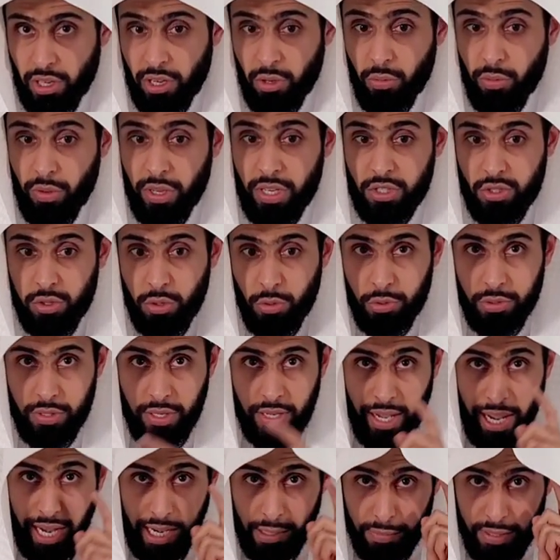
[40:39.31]
And he slaughtered
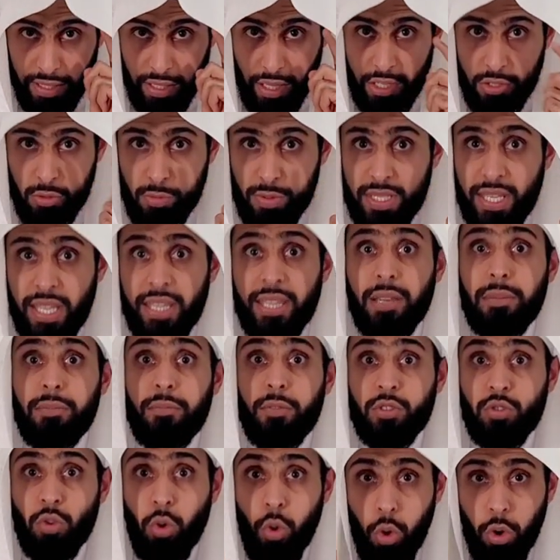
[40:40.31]
an animal, as we said, that
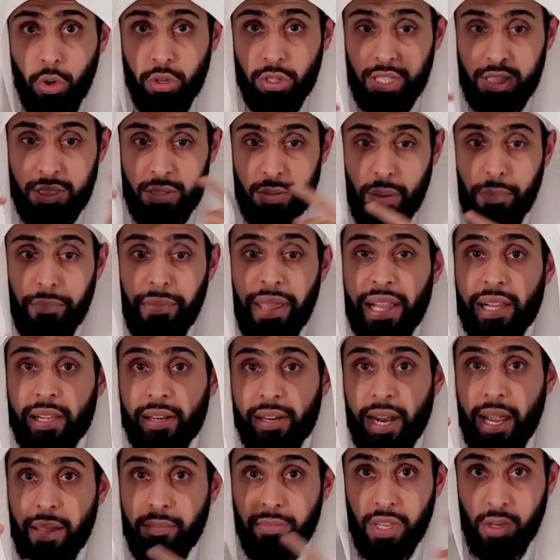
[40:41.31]
was horned. It's a male
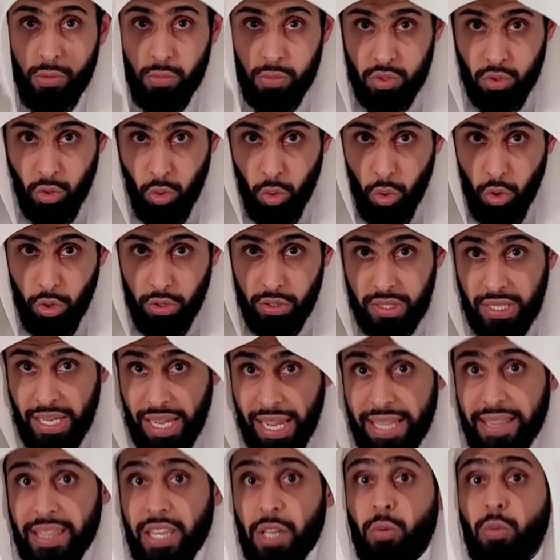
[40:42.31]
ram that was horned
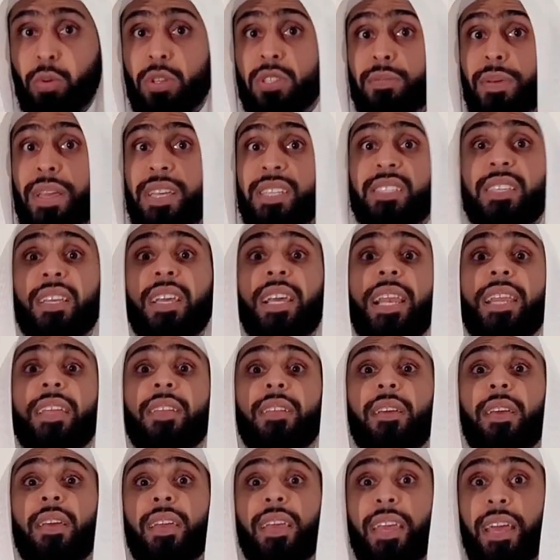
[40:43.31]
and that was basically
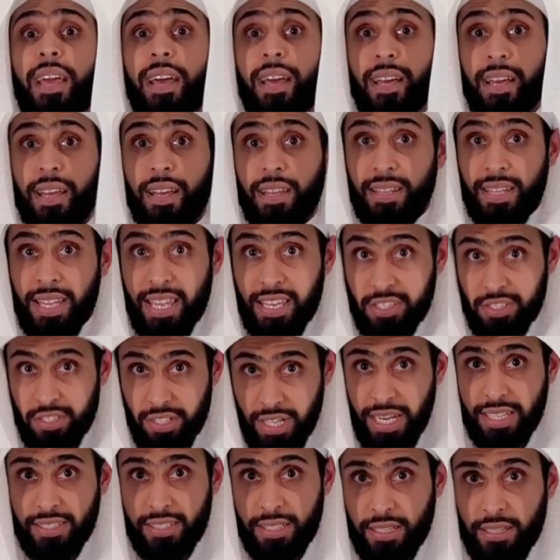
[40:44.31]

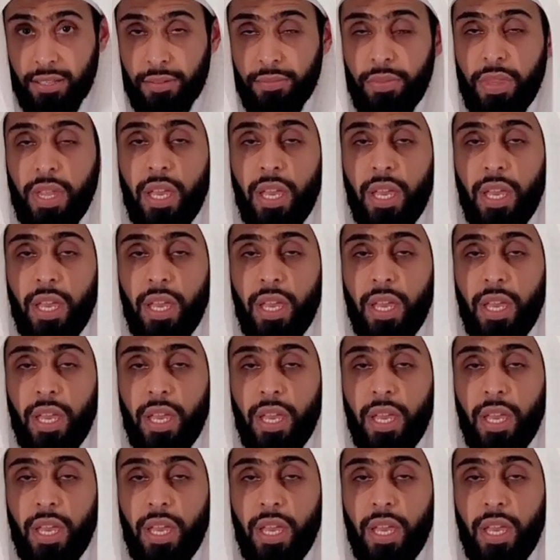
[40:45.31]
castrated.